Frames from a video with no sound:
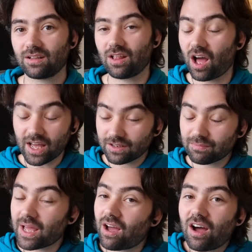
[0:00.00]
I
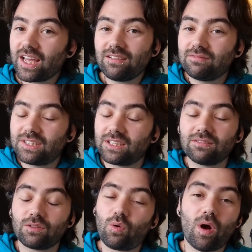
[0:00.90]
admit, I
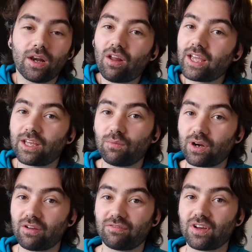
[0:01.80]
didn't quite like it
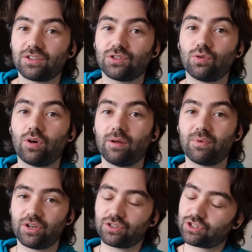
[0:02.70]
when I first saw it,
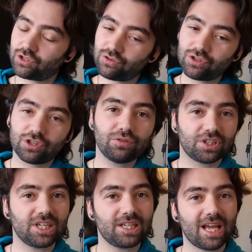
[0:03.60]
but as soon as you
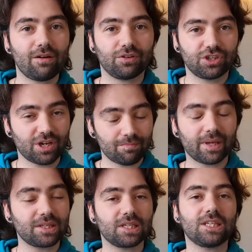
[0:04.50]
sit down and jump
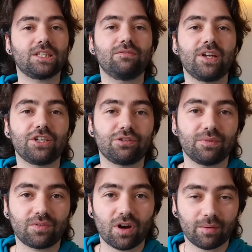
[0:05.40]
into this adventure
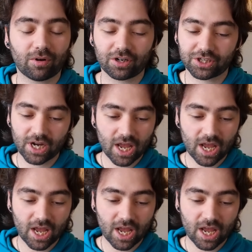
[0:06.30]
with Guybrush,